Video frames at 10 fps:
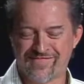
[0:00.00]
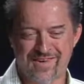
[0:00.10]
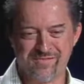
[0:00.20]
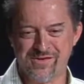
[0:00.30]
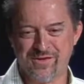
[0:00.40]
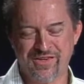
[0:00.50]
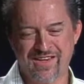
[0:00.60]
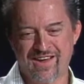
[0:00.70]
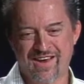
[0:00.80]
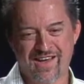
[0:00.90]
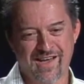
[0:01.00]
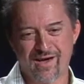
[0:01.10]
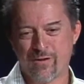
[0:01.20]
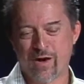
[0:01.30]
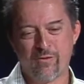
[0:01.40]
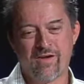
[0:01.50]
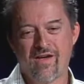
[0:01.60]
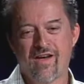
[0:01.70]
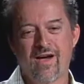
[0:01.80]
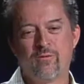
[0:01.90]
absolutely not.
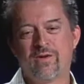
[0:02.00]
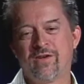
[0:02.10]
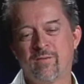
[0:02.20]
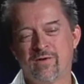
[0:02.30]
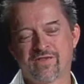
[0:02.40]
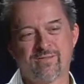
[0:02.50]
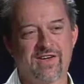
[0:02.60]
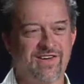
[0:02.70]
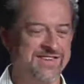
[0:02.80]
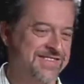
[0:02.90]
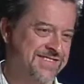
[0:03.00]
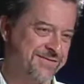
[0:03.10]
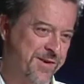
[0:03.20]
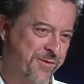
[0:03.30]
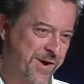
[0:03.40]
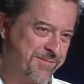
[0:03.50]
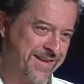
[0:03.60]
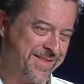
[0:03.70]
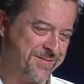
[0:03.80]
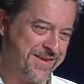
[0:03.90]
I wouldn't know most of my cousins if I walked
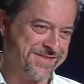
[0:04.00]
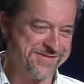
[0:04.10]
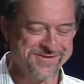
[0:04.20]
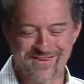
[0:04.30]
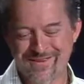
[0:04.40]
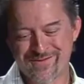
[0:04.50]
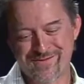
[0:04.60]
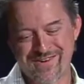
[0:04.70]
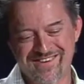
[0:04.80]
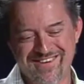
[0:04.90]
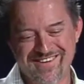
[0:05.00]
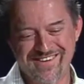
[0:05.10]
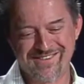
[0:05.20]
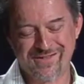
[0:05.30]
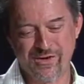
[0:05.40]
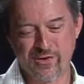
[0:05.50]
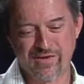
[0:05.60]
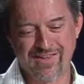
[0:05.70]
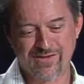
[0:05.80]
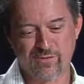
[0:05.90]
by them on the street, unfortunately.
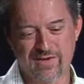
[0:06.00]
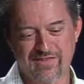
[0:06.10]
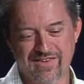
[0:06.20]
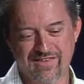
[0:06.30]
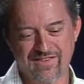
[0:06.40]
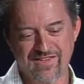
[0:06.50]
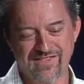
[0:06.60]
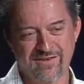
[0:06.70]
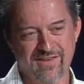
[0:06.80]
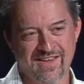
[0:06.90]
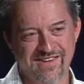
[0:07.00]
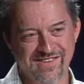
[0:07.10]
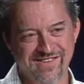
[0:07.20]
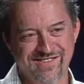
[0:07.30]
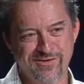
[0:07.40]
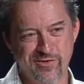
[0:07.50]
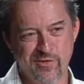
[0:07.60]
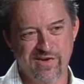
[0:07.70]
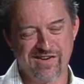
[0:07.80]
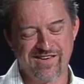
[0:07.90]
So that's one of the disadvantages
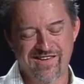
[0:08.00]
to